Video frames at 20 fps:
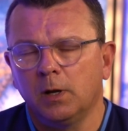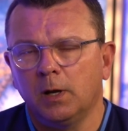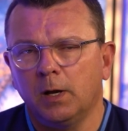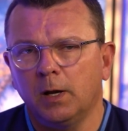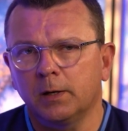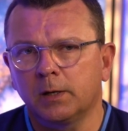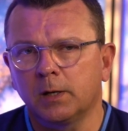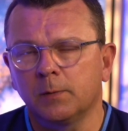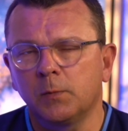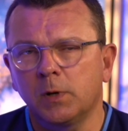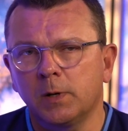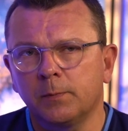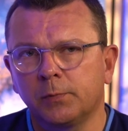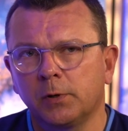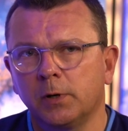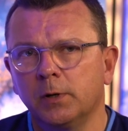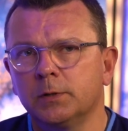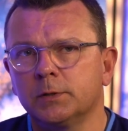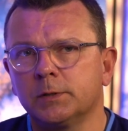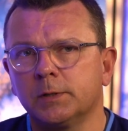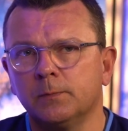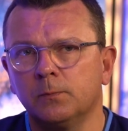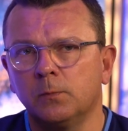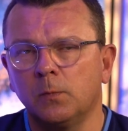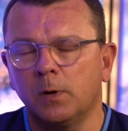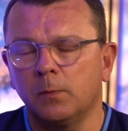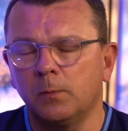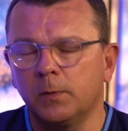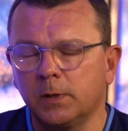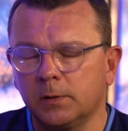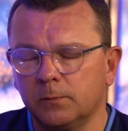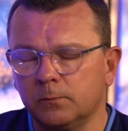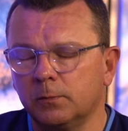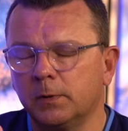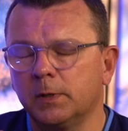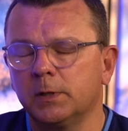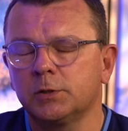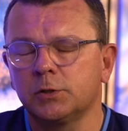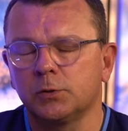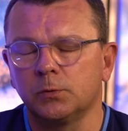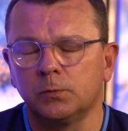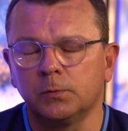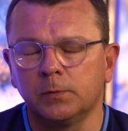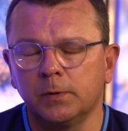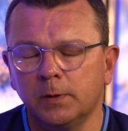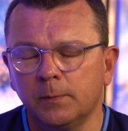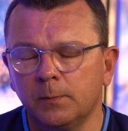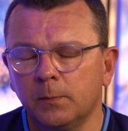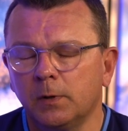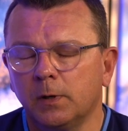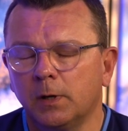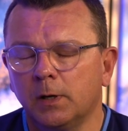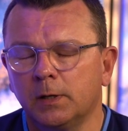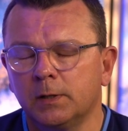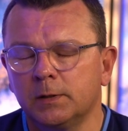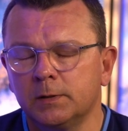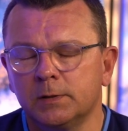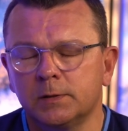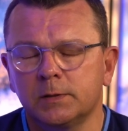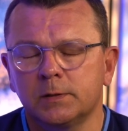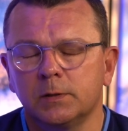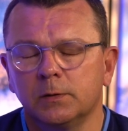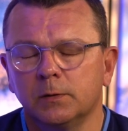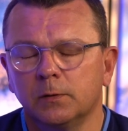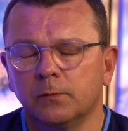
how can we approach them where we can reassure them and